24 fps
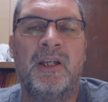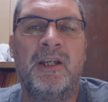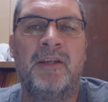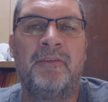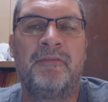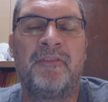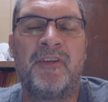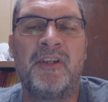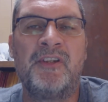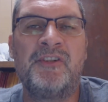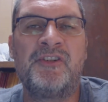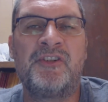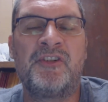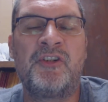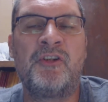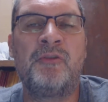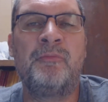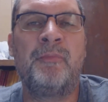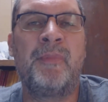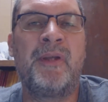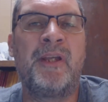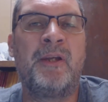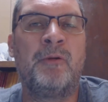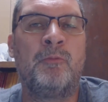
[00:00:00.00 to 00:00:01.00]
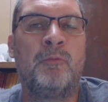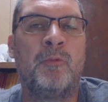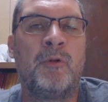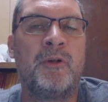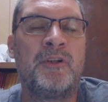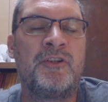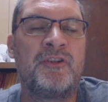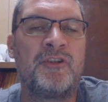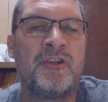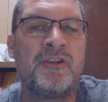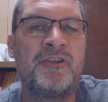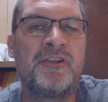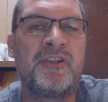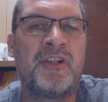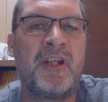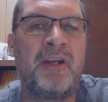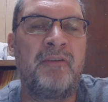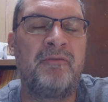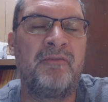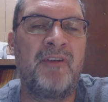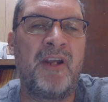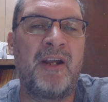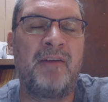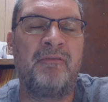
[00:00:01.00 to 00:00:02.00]
if these two men would just
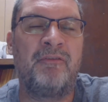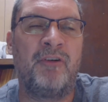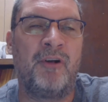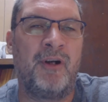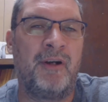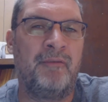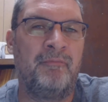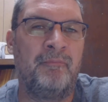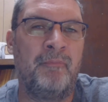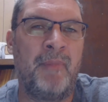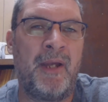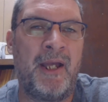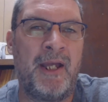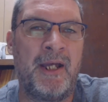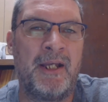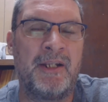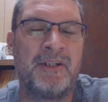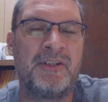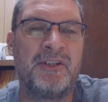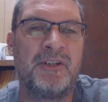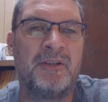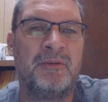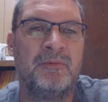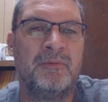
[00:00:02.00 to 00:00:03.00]
have never have met.